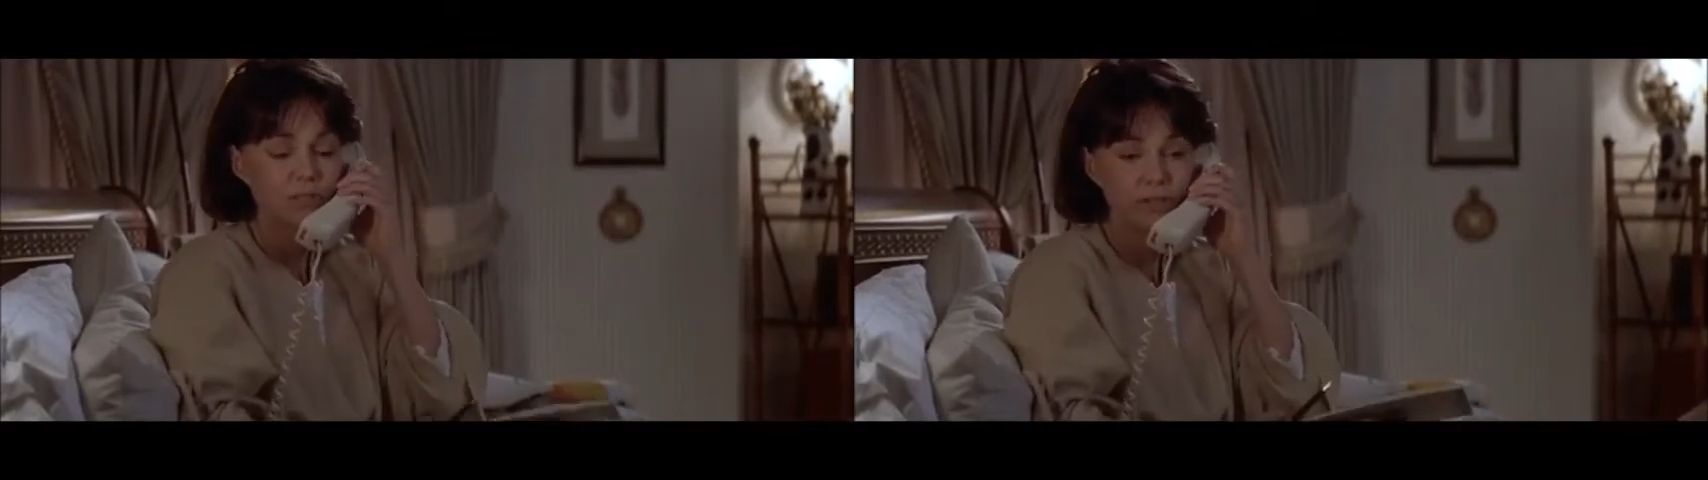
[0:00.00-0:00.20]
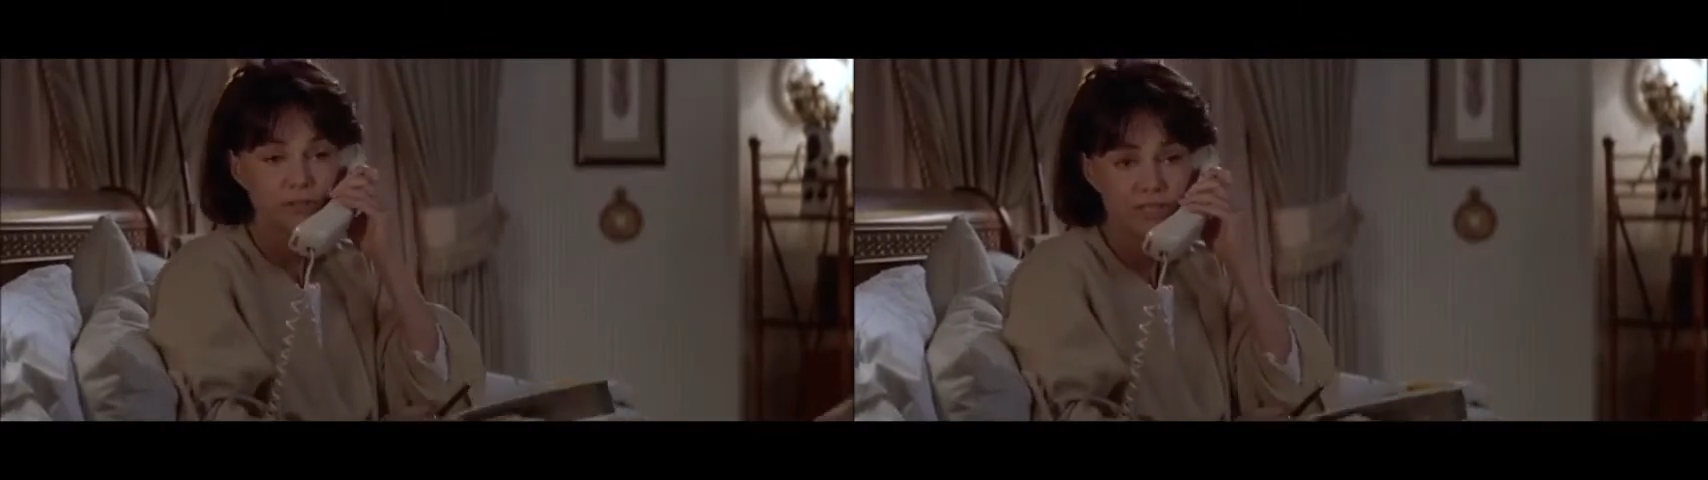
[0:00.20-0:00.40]

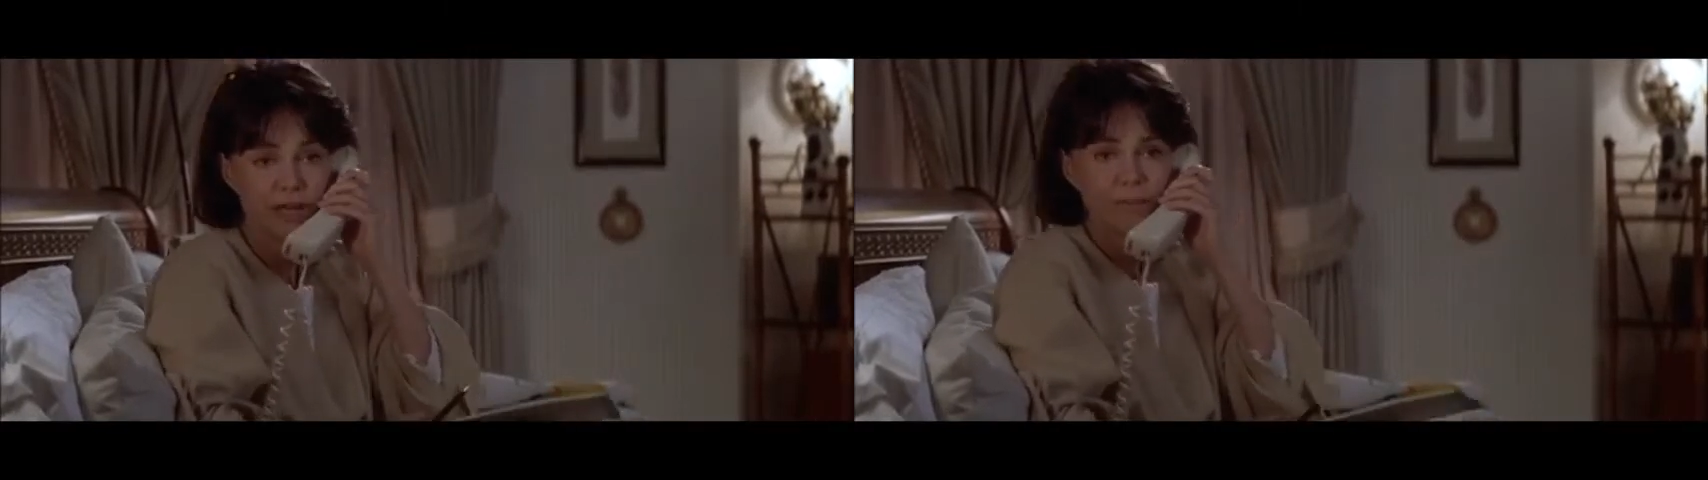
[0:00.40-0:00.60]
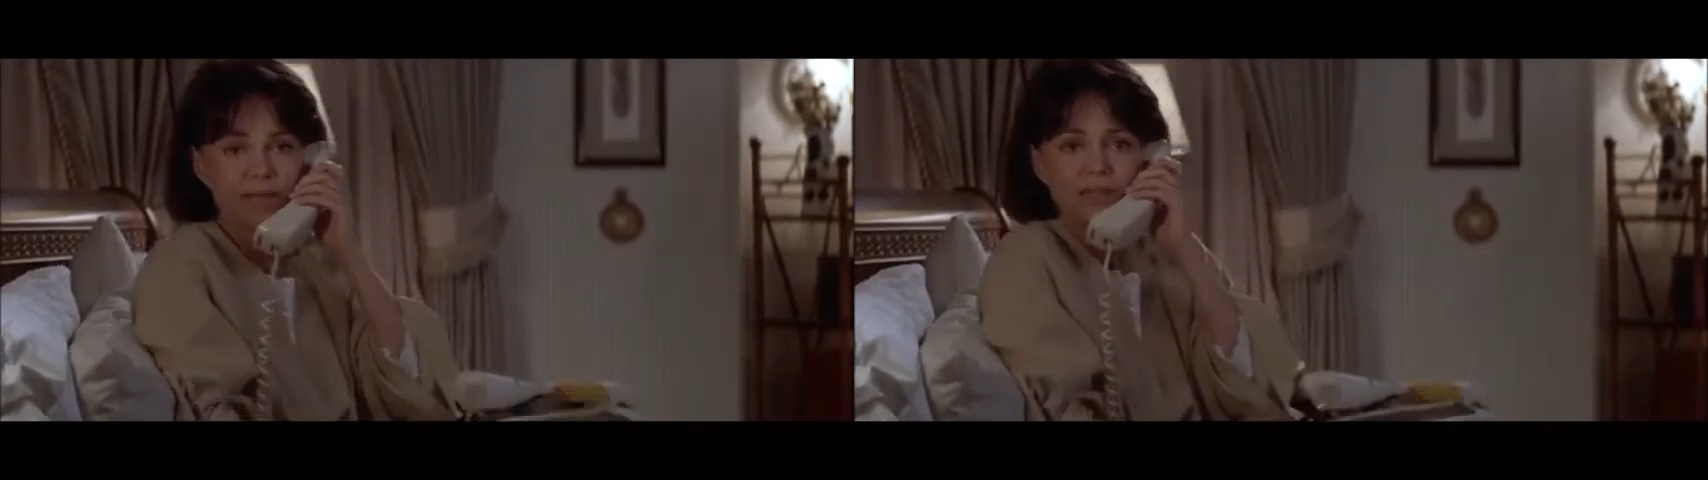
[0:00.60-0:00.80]
would you
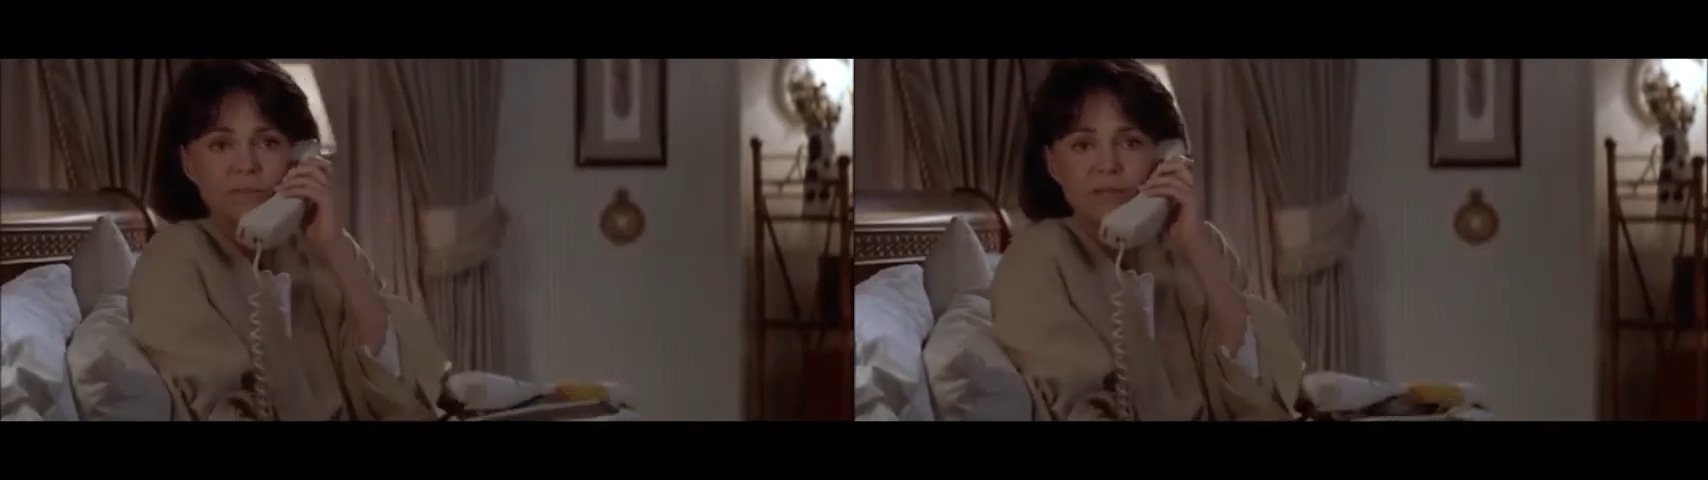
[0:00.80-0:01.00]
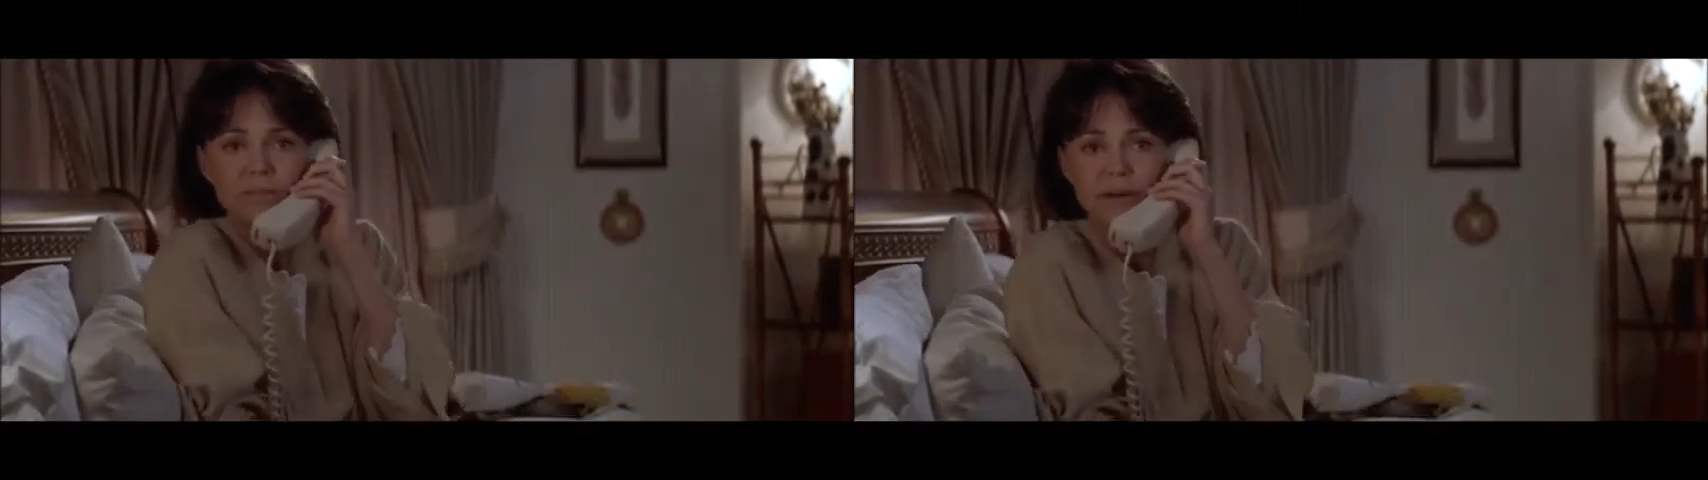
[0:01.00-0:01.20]
tell me a
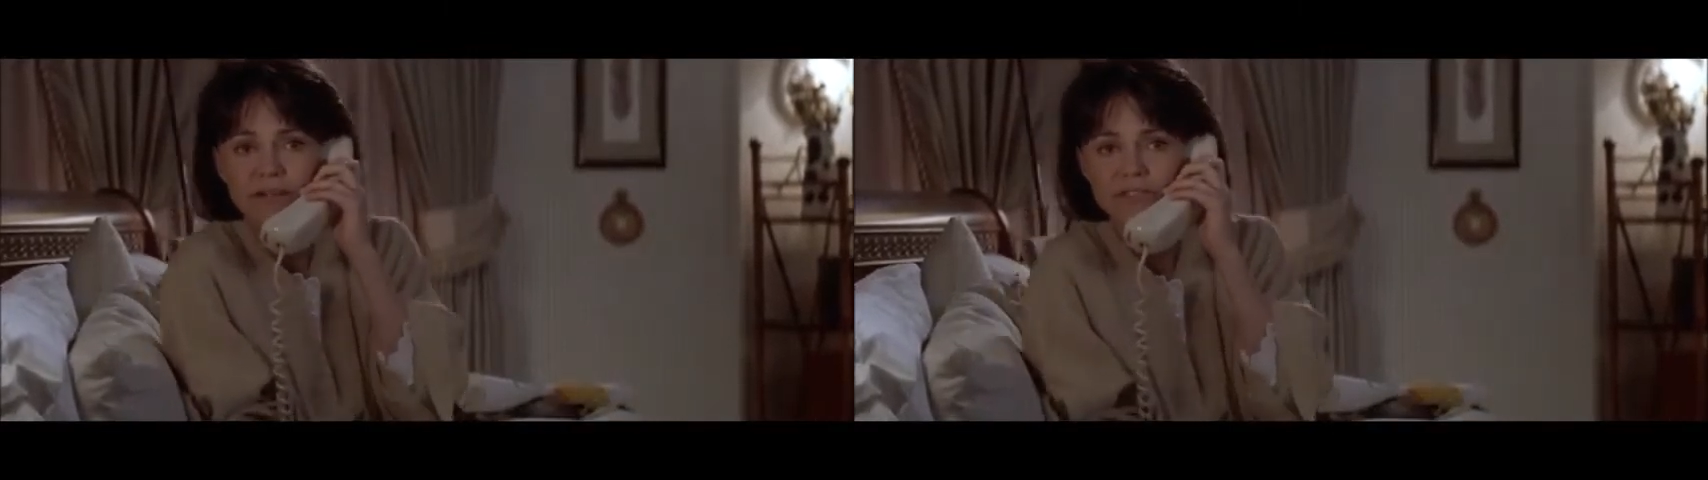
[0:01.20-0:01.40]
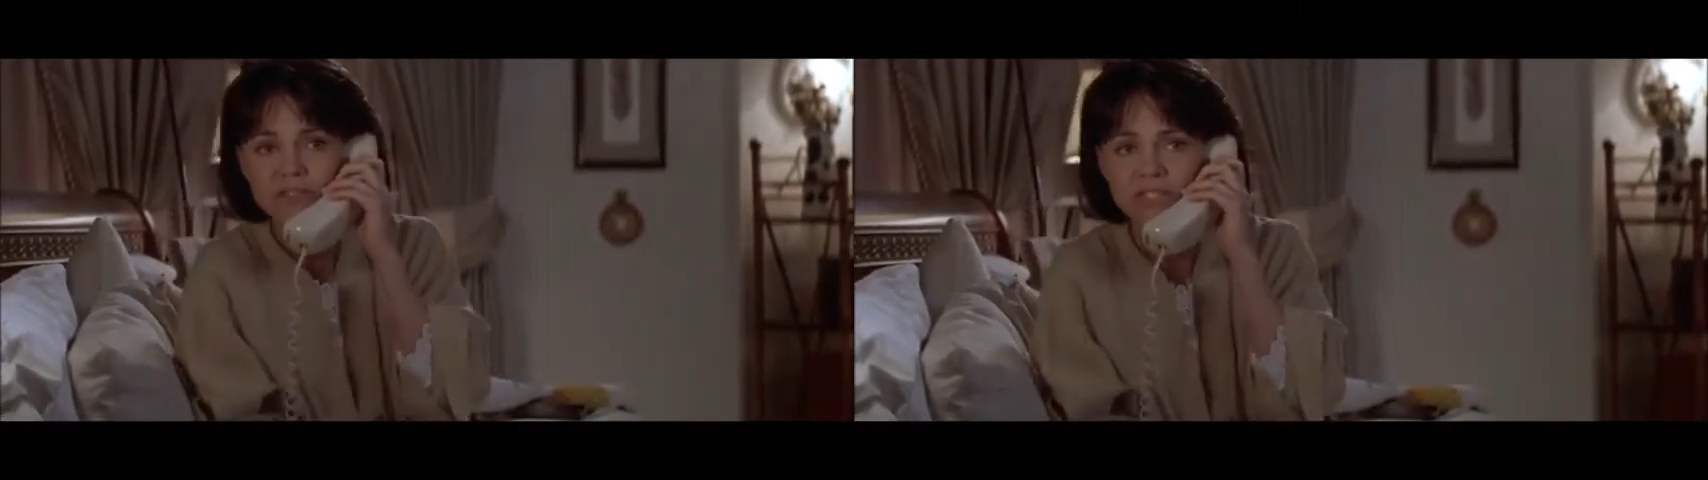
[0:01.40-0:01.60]
little bit
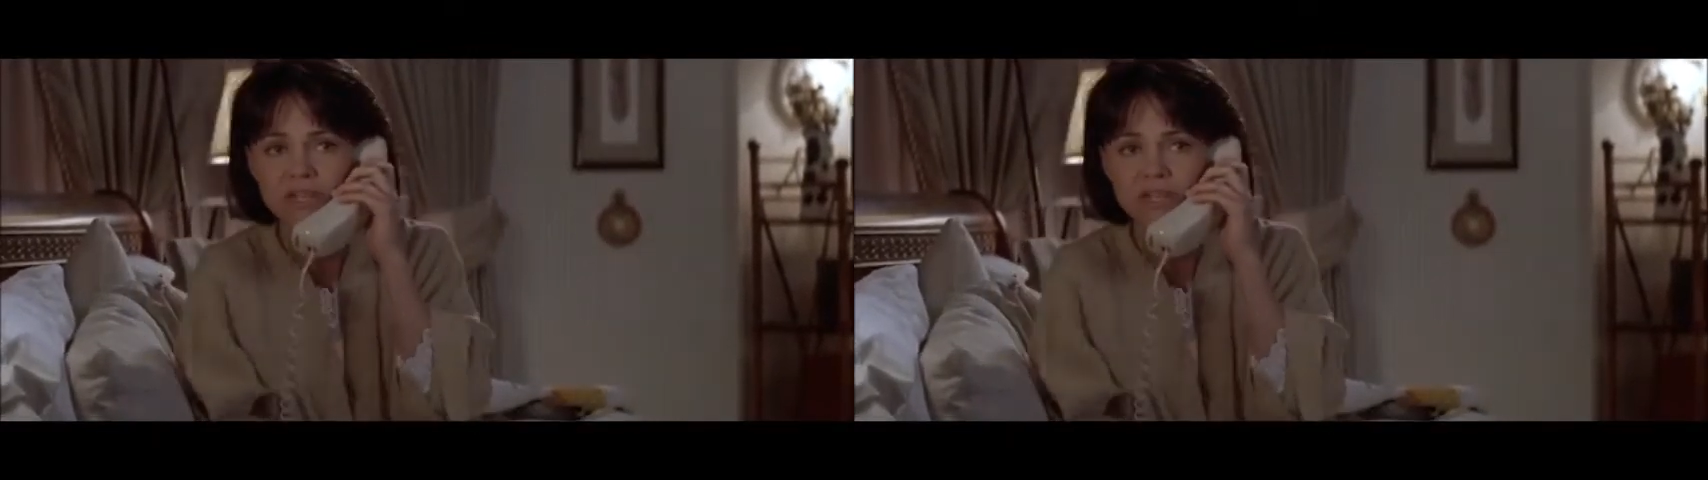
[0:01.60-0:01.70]
about